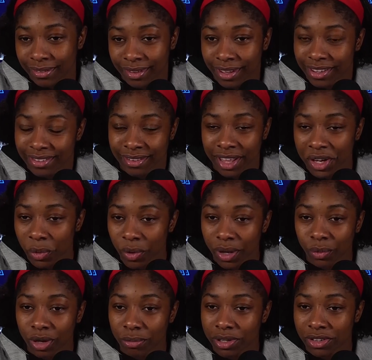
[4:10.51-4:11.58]
it's not a
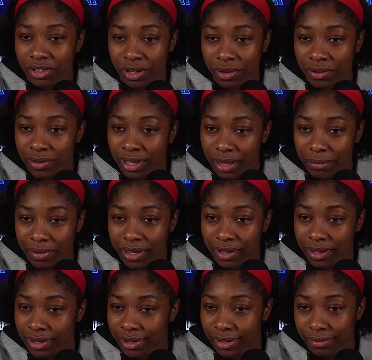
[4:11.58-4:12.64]
one-woman show. I mean,
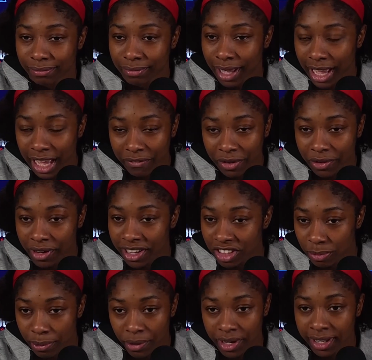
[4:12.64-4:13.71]
I have a great
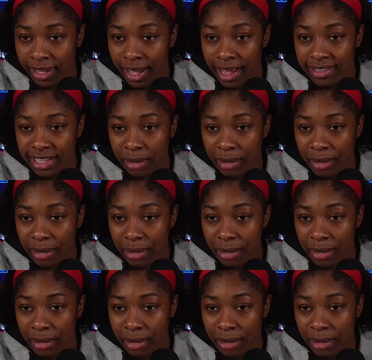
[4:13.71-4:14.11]
supporting cast.